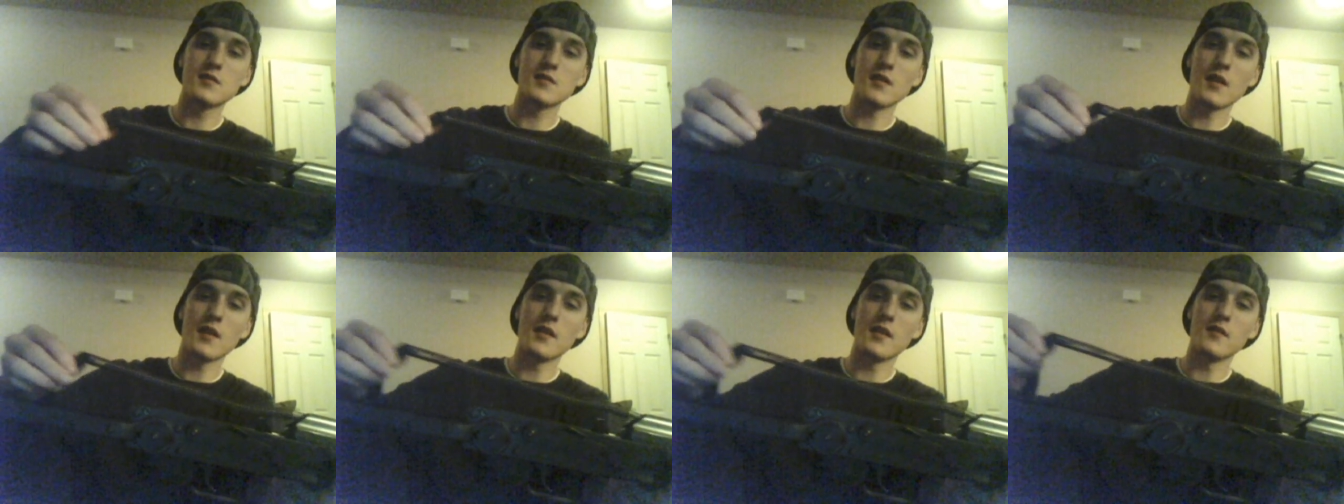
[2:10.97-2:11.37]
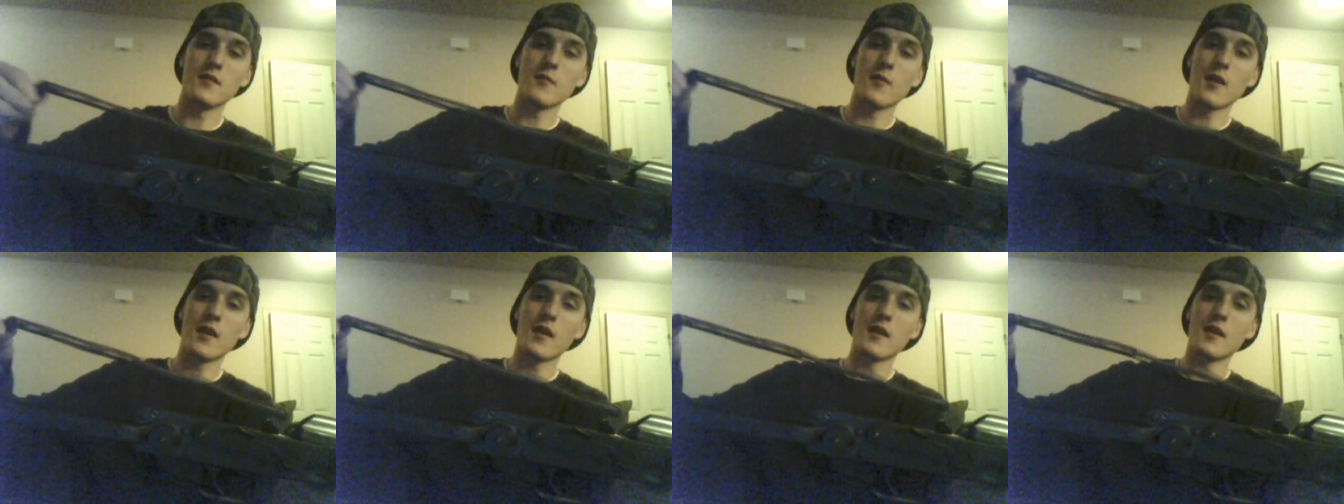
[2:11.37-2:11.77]
Slide it
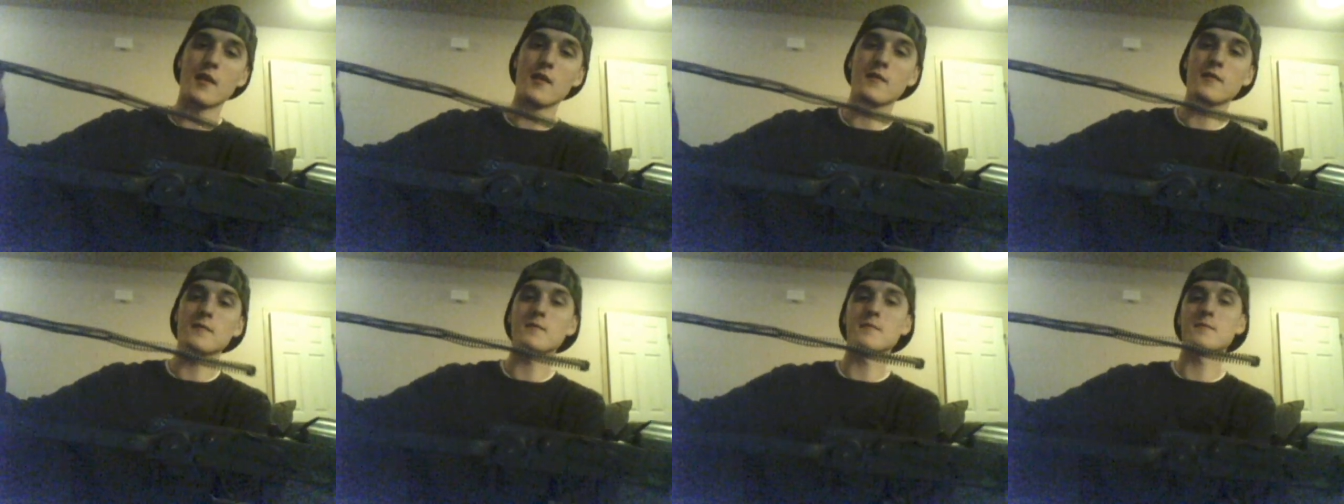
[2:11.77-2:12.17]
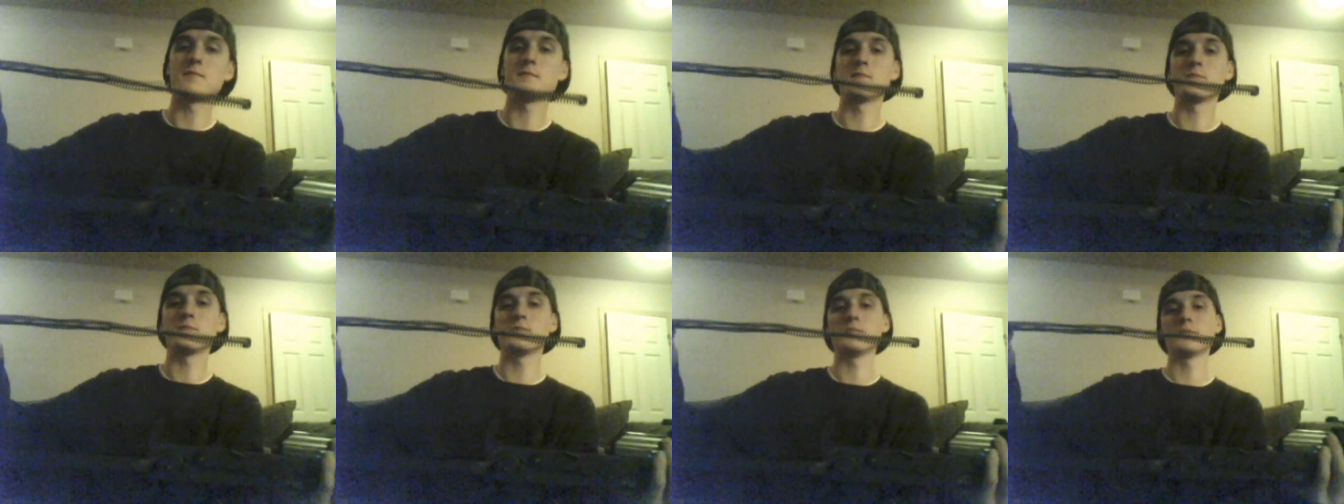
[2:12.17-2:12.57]
right out.
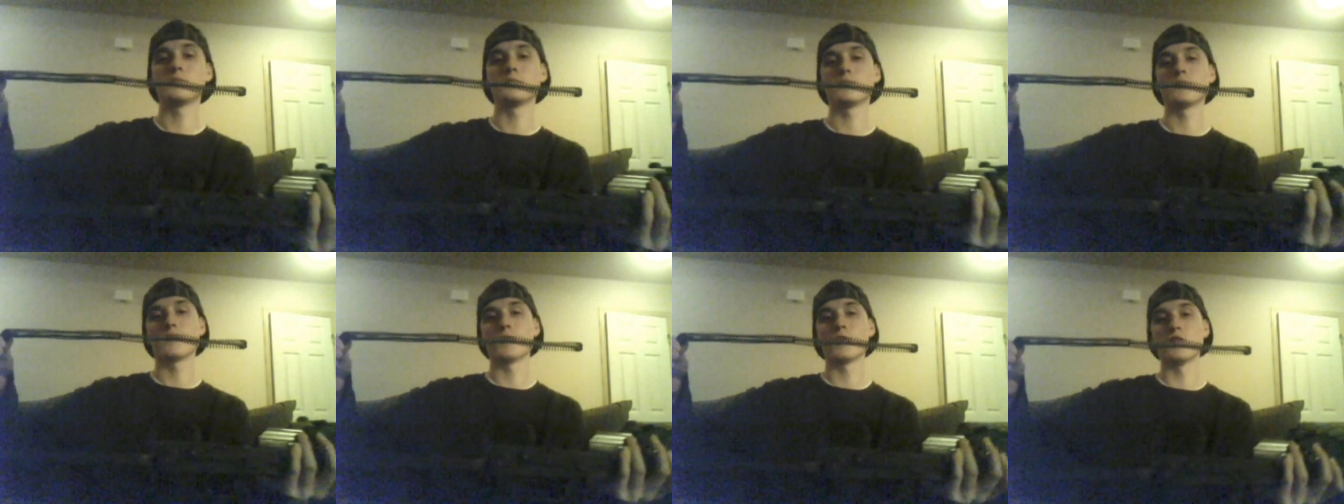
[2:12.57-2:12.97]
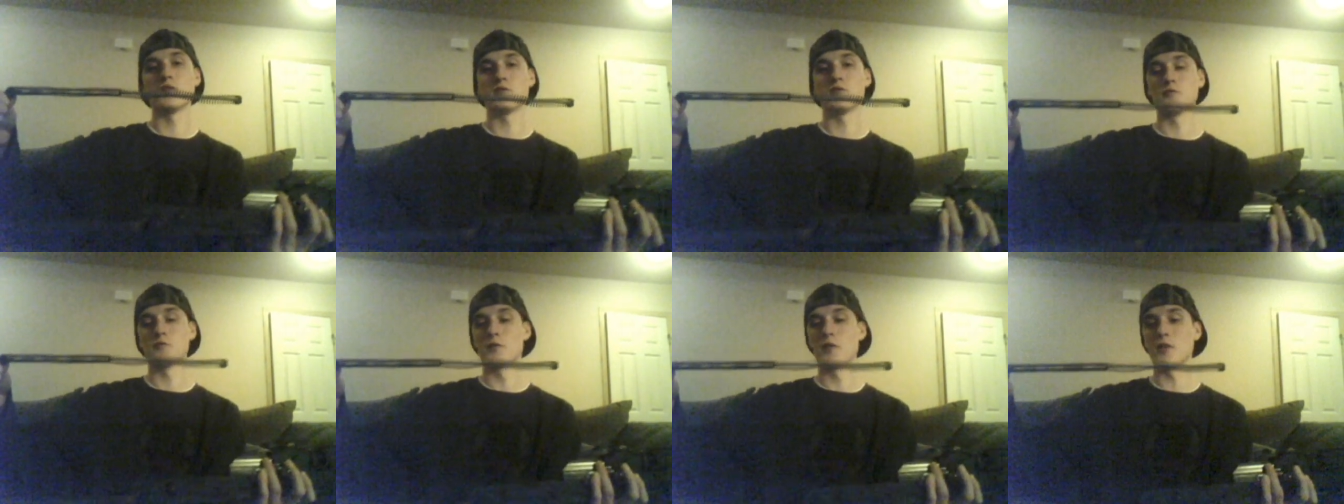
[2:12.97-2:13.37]

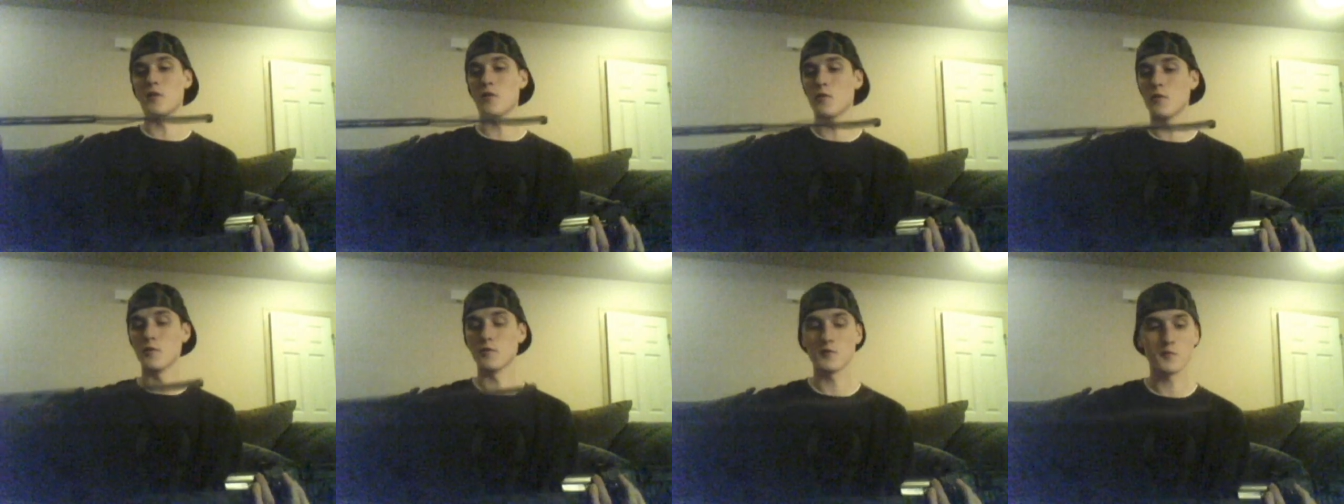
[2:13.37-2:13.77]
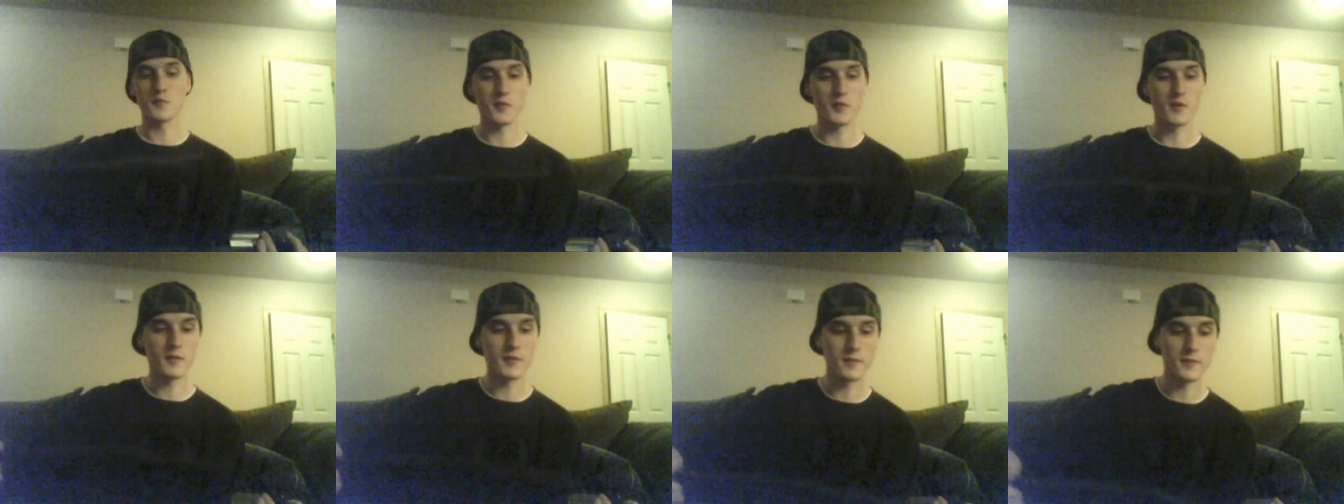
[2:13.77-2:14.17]
That's your recoil
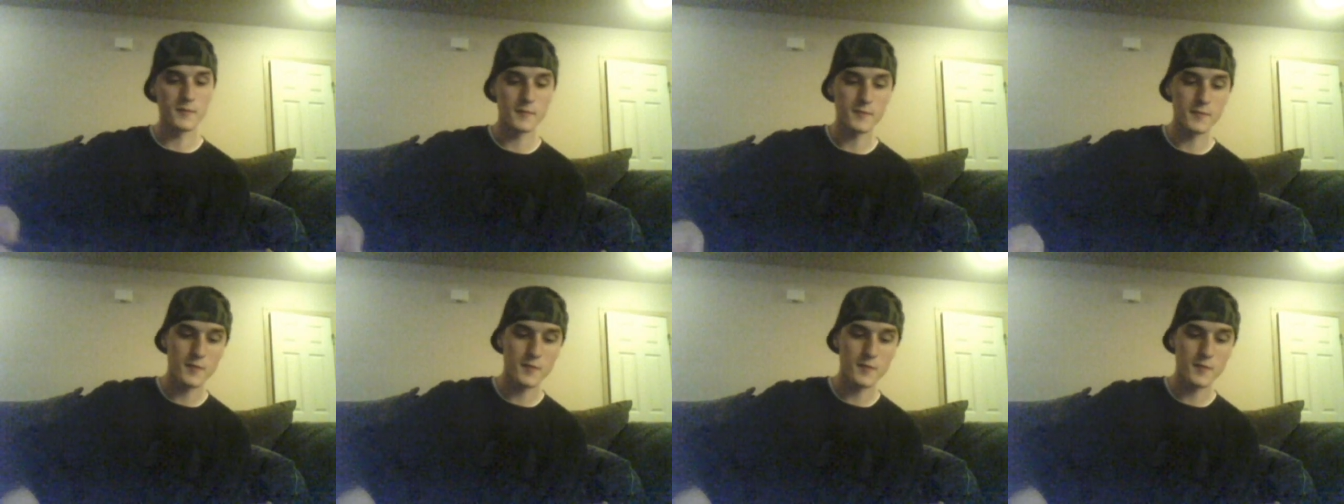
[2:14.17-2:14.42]
spring.